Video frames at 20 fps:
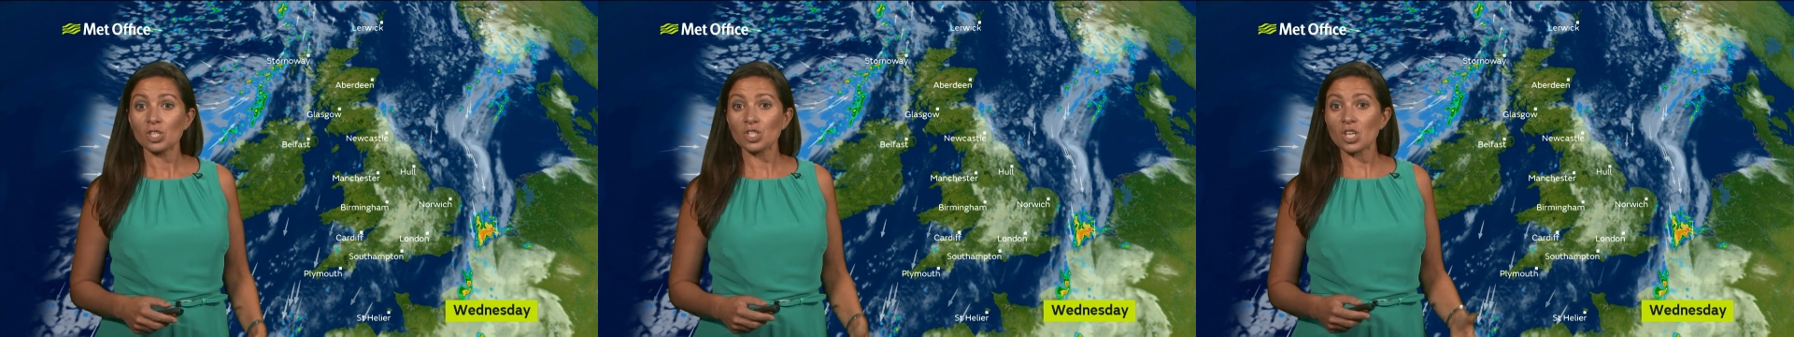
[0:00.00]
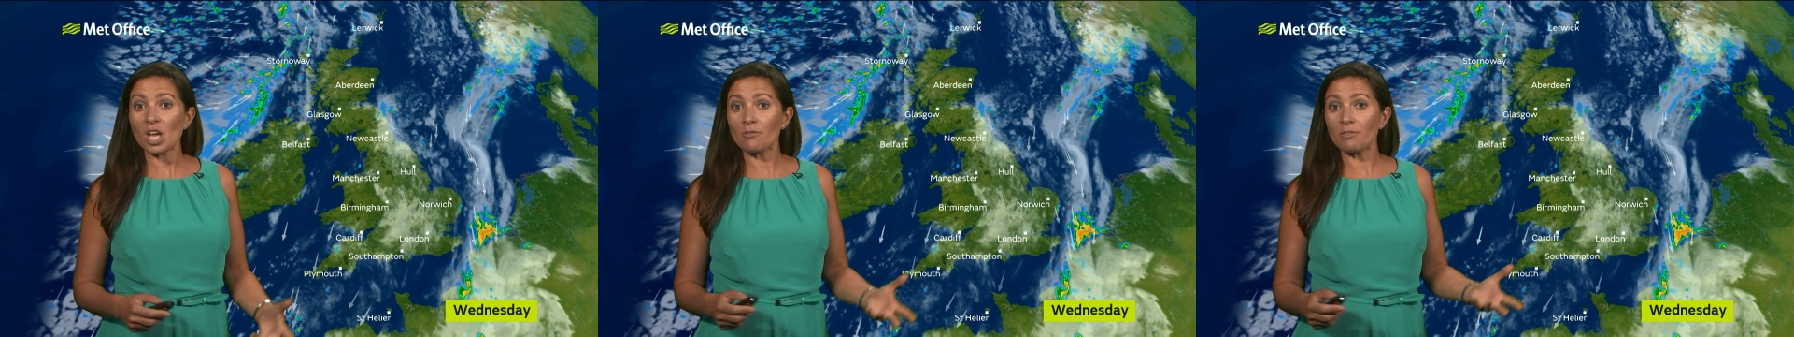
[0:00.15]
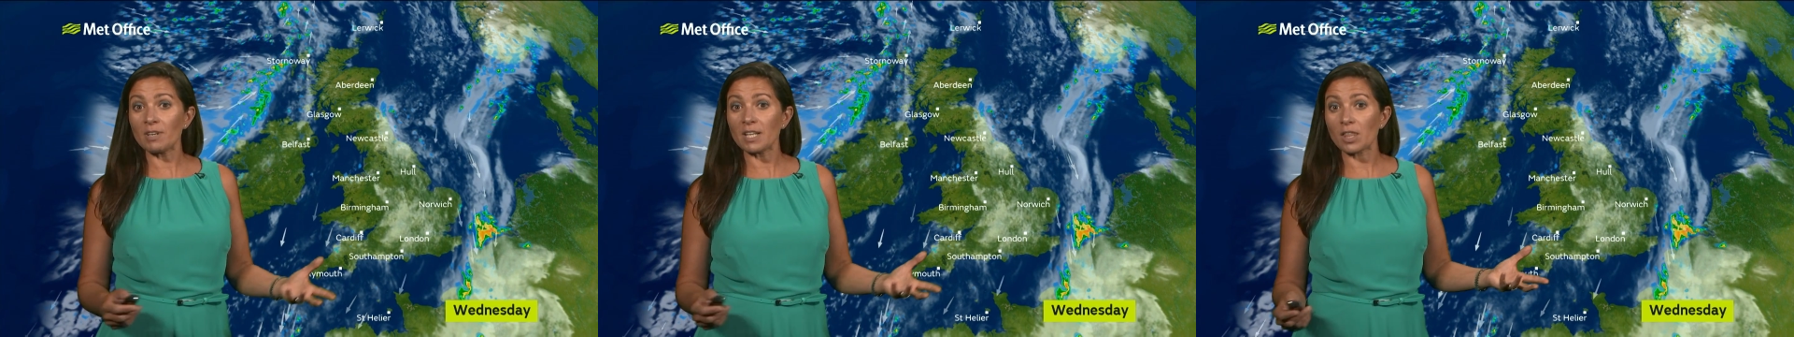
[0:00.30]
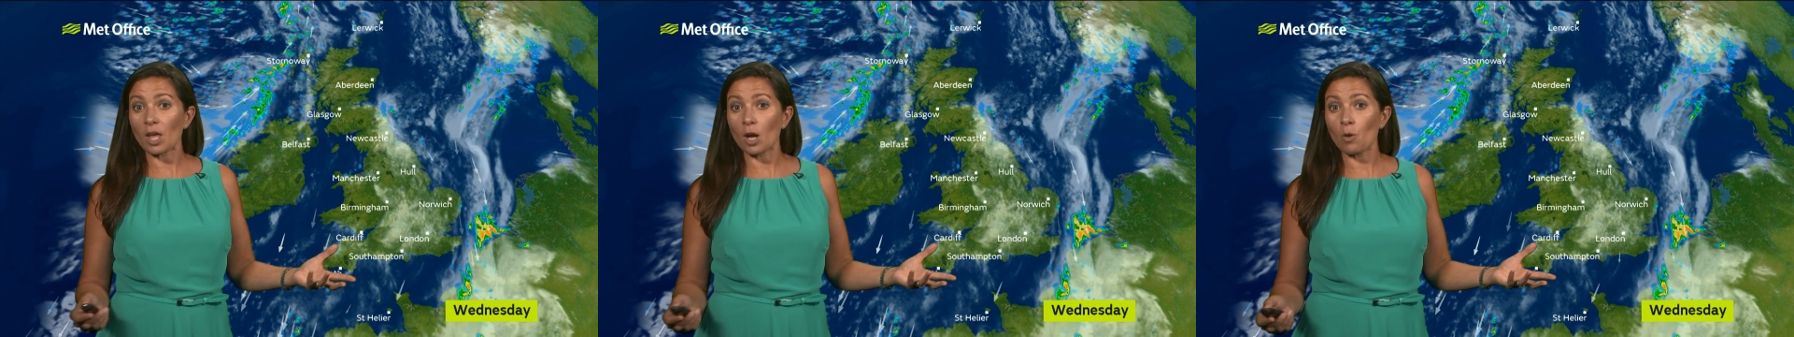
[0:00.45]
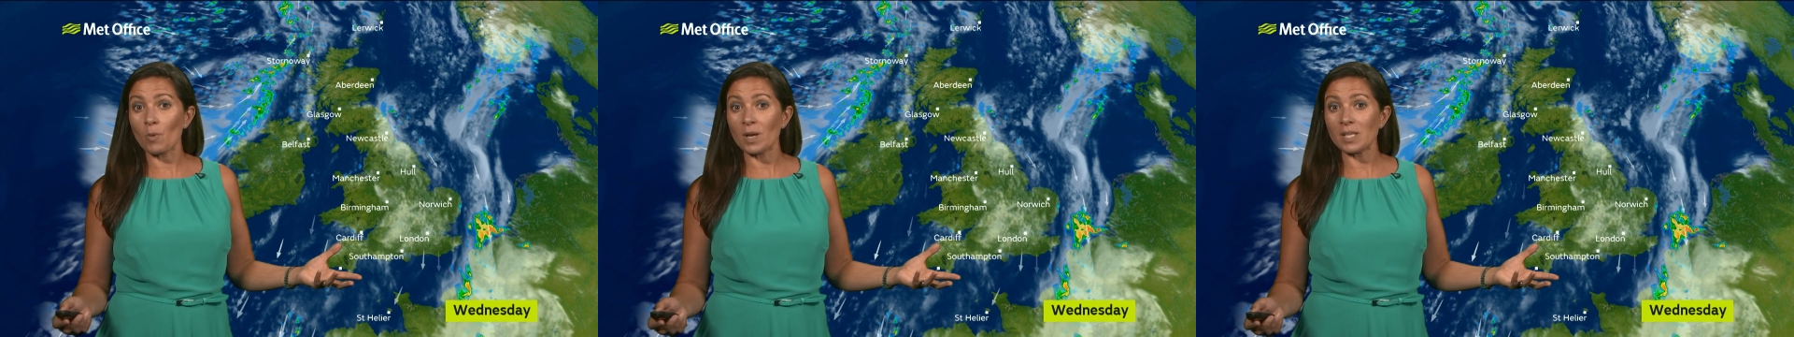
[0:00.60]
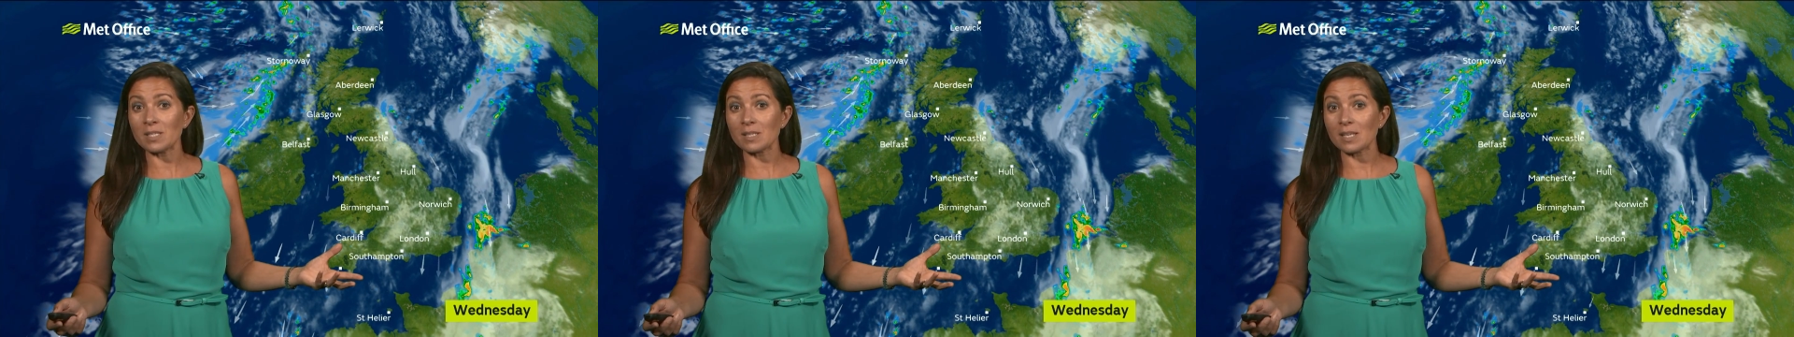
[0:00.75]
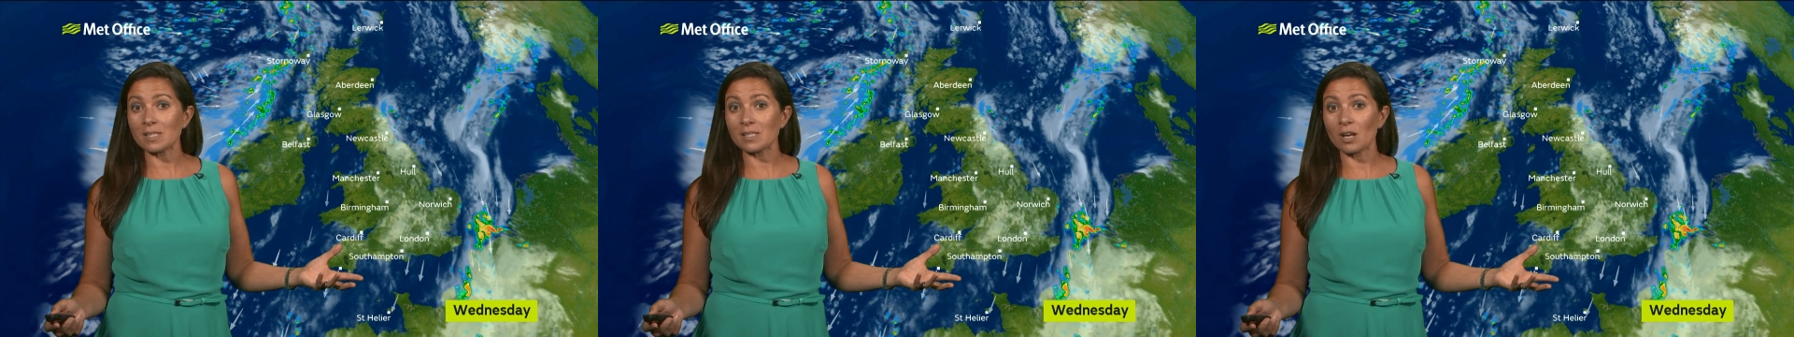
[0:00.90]
Generally, though,
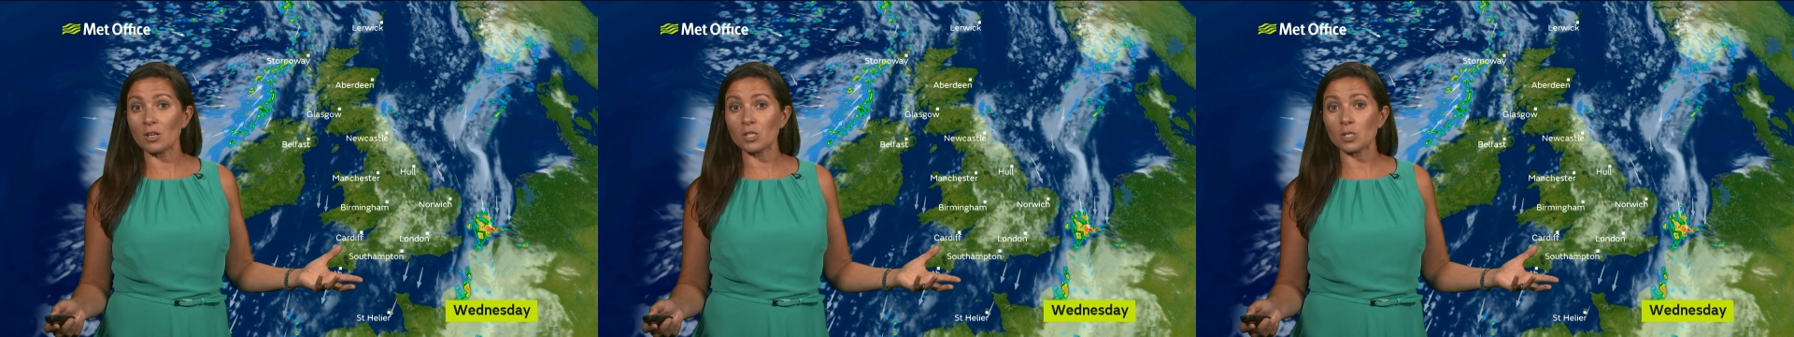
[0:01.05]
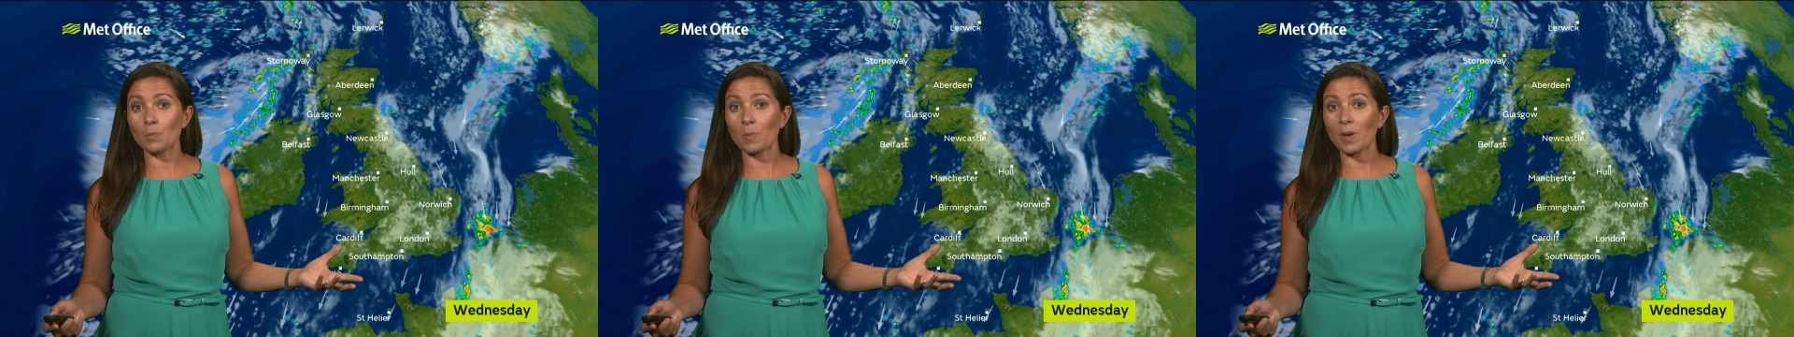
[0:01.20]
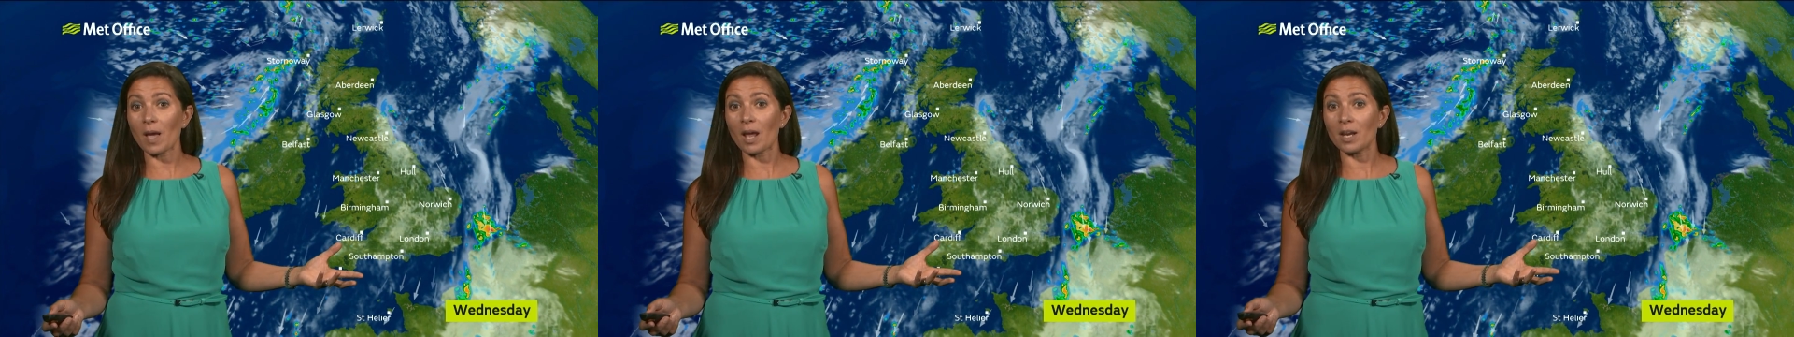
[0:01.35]
Wednesday is going to be